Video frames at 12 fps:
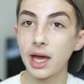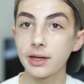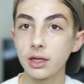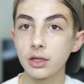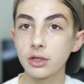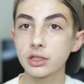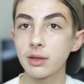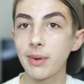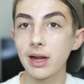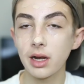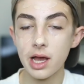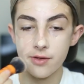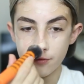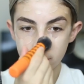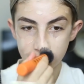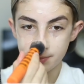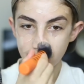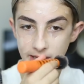and it looks a bit light
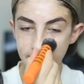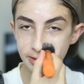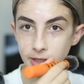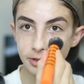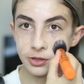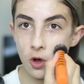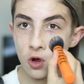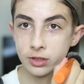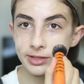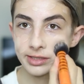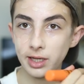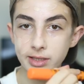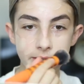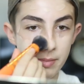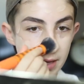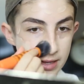for me but it does oxidize a